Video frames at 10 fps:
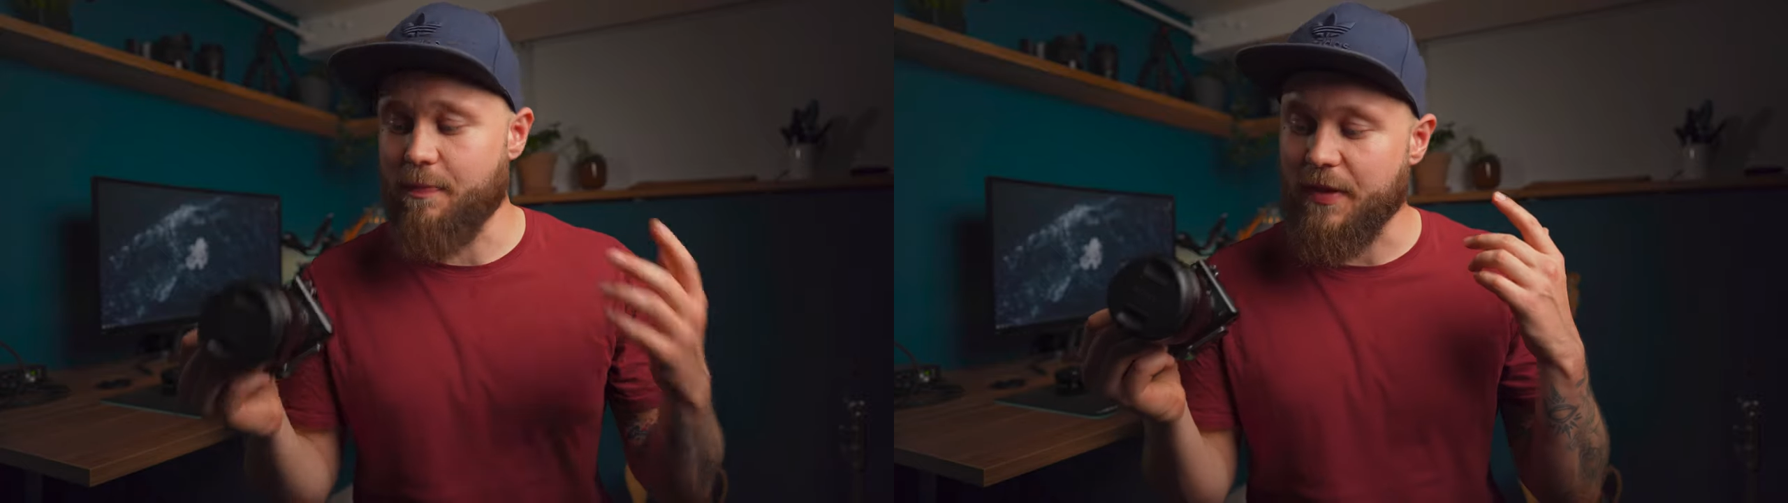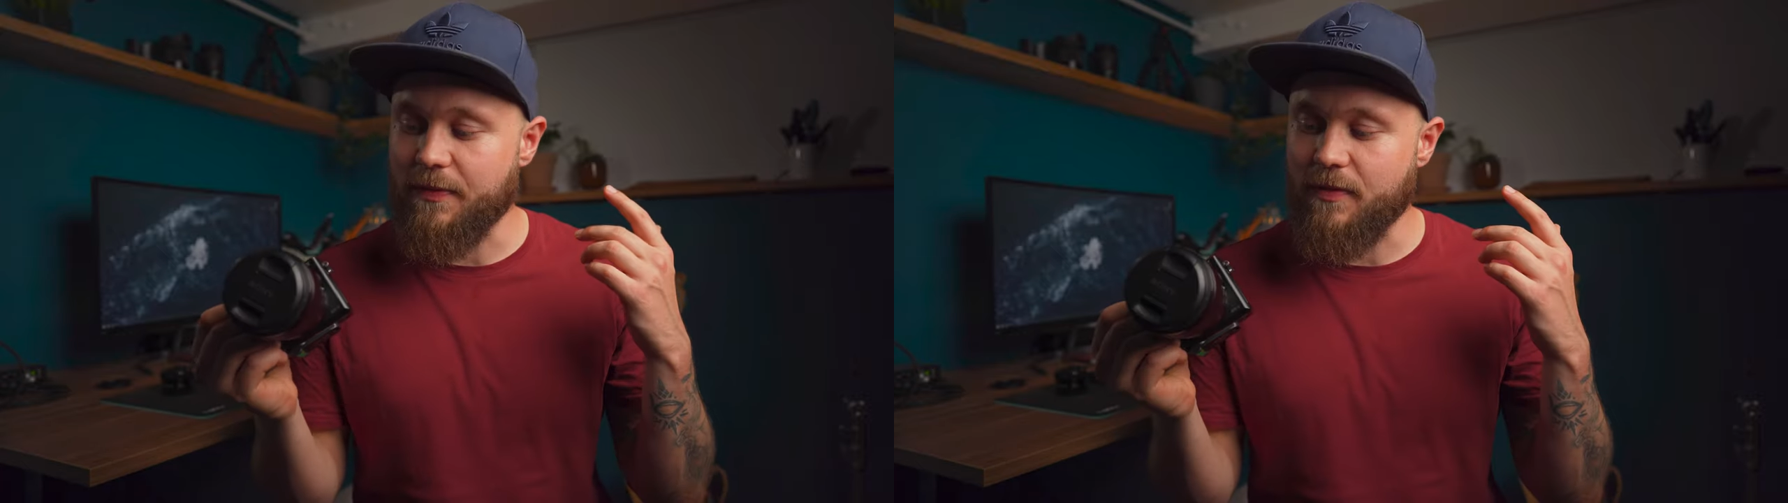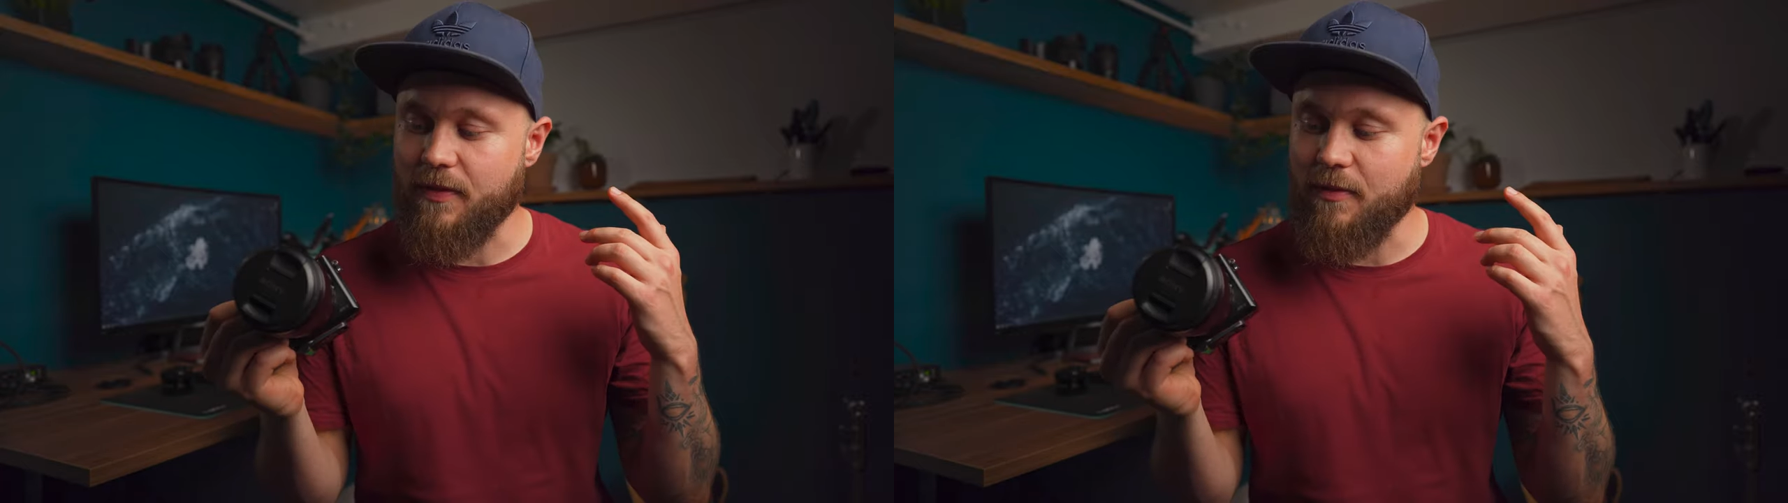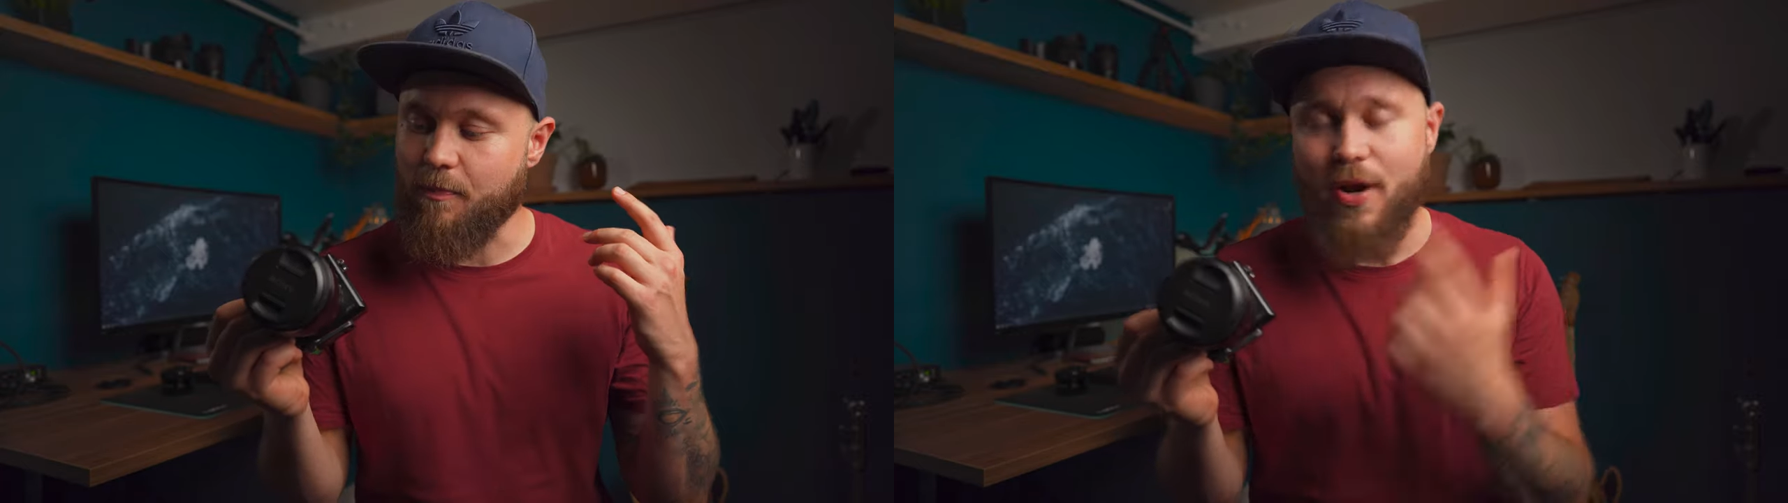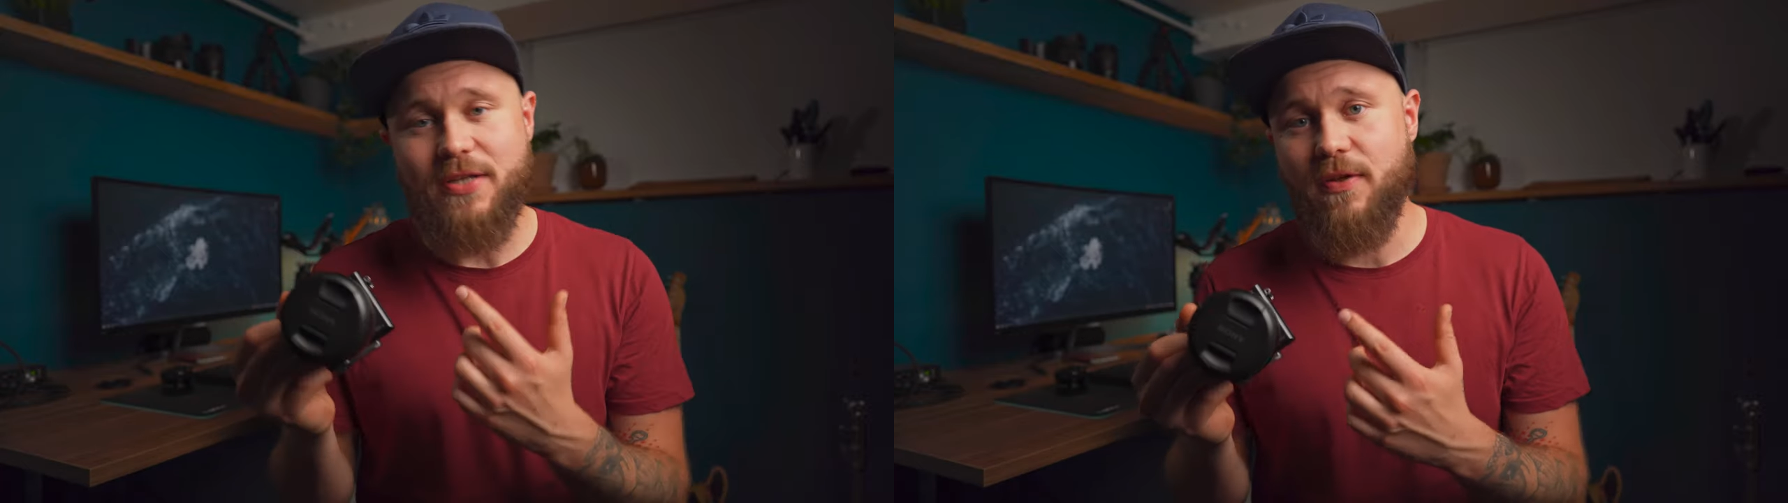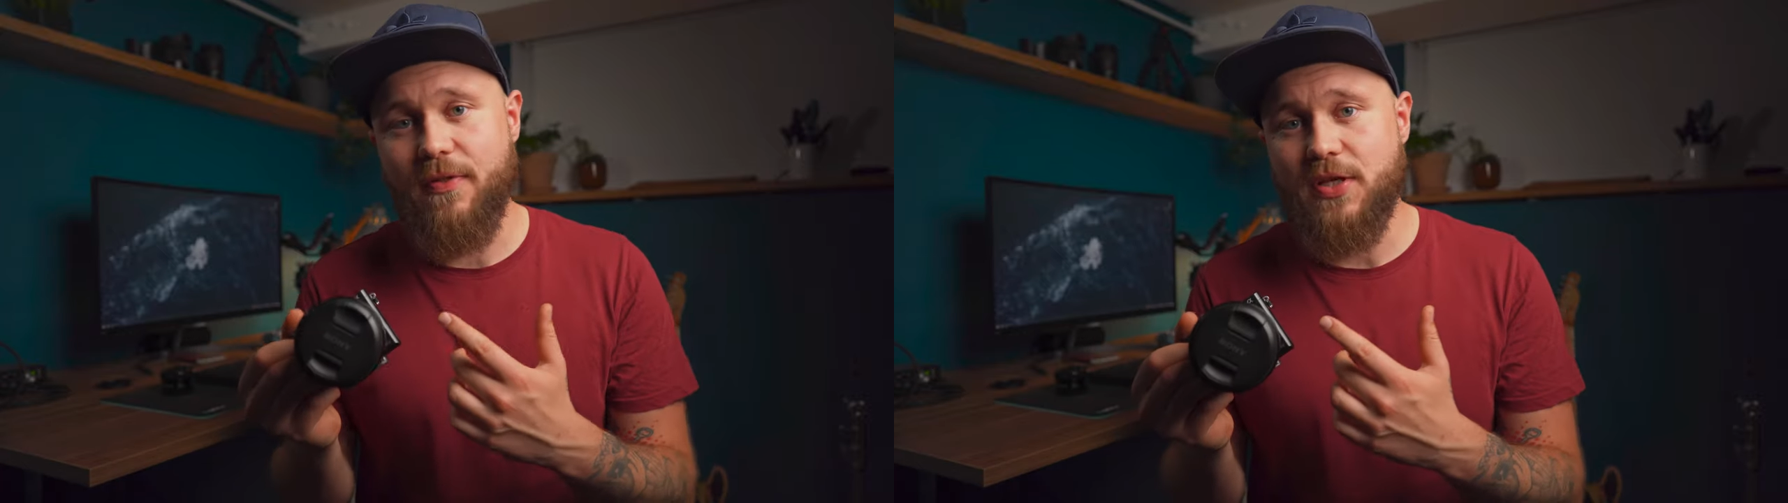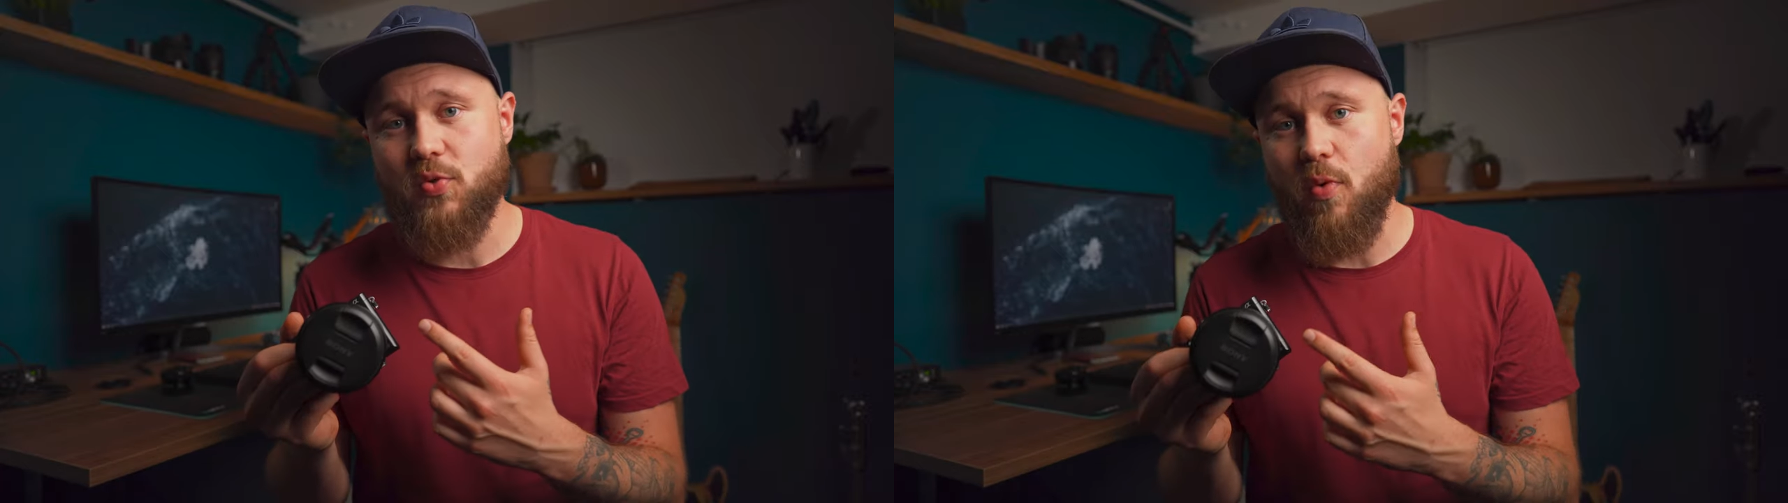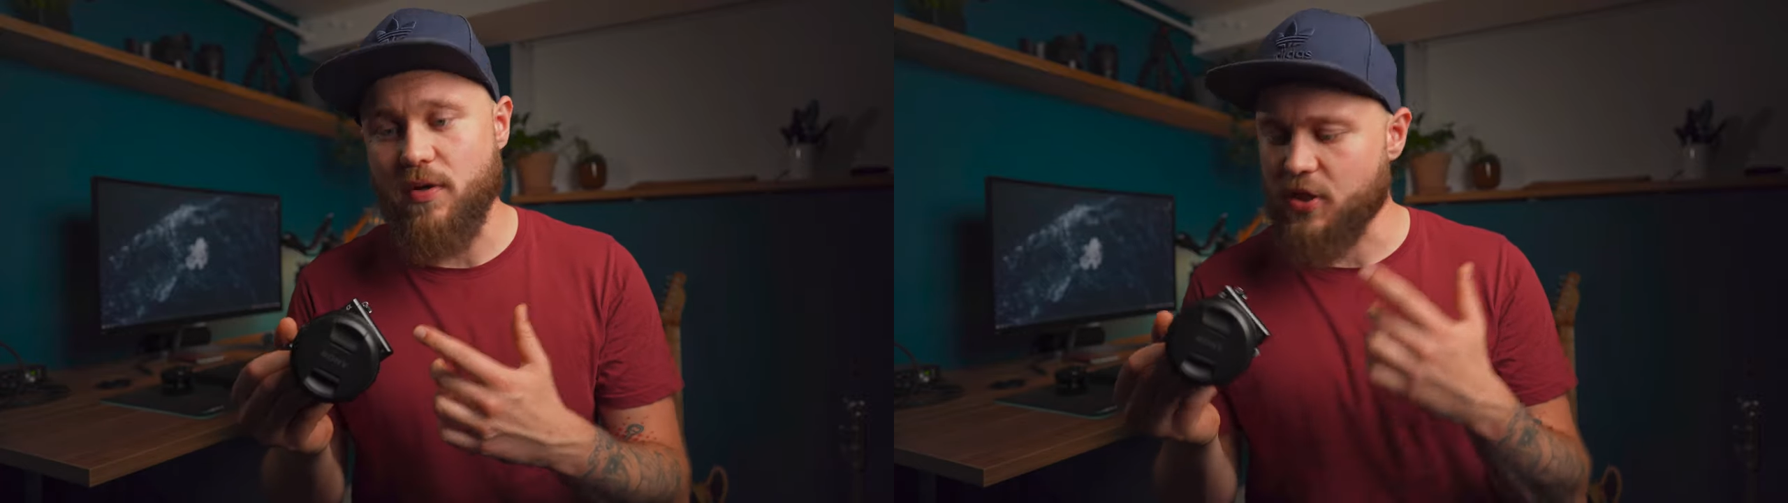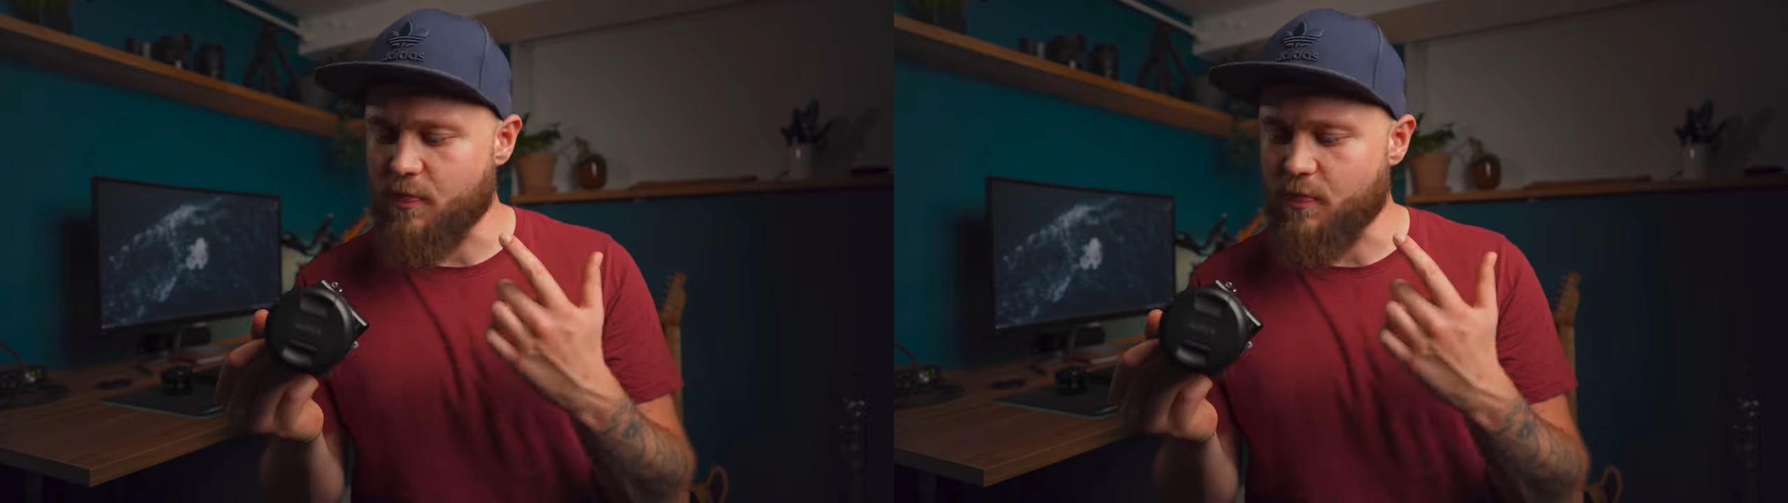but the price on this one,